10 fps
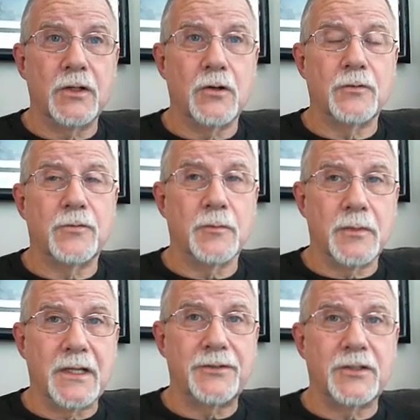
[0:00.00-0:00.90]
this
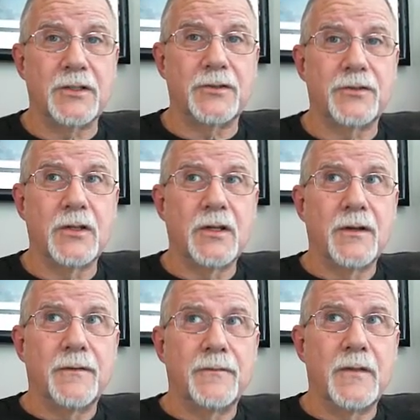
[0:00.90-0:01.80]
note for blessings
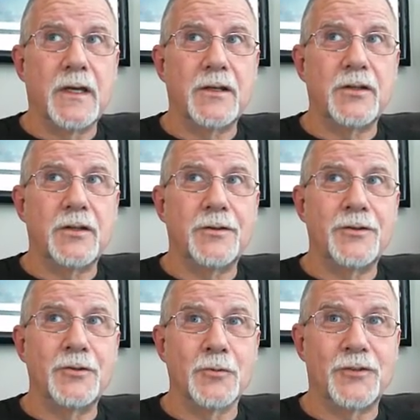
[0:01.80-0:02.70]
that
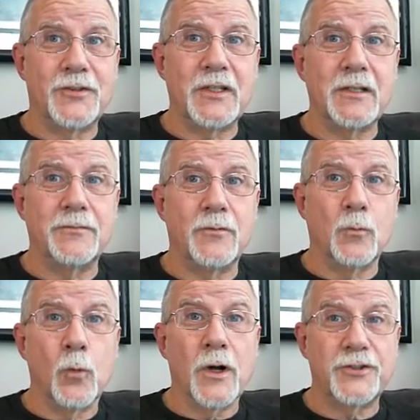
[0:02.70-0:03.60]
you
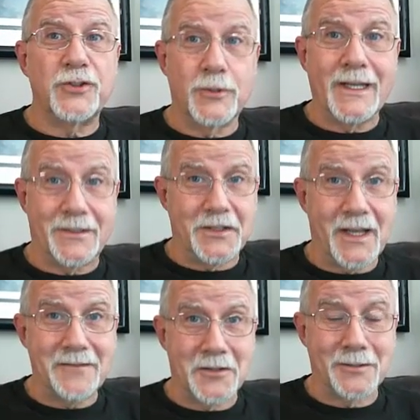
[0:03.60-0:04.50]
receive once you
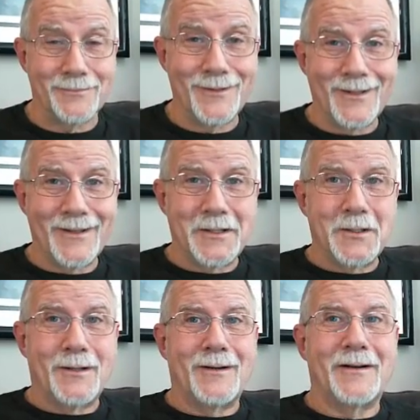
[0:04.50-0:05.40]
get to heaven.
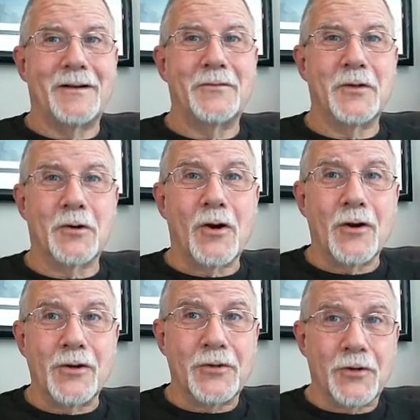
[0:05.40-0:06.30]

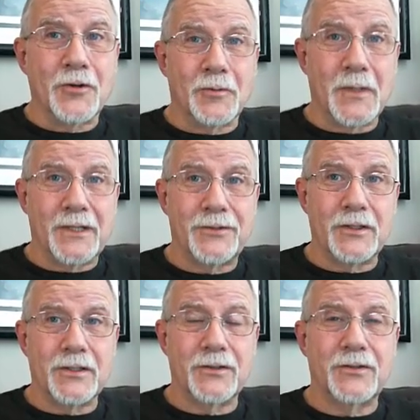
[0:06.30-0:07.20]
There are eternal
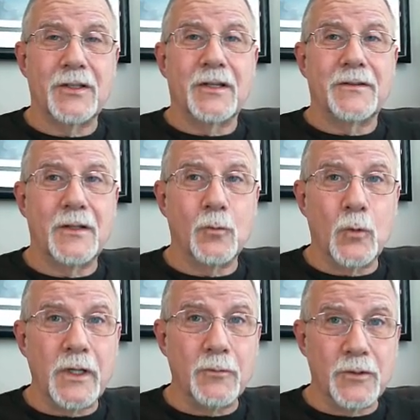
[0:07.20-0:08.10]
blessings
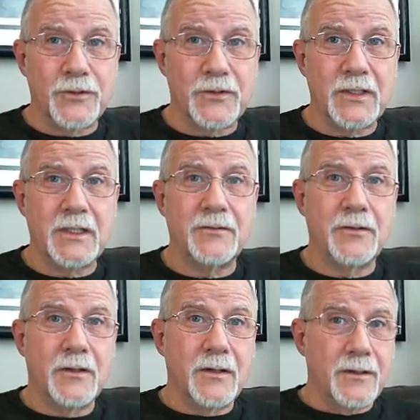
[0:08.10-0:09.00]
that we
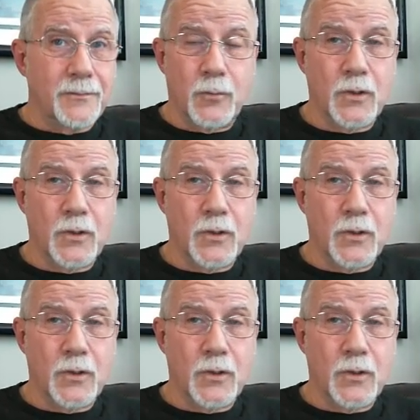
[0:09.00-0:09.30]
receive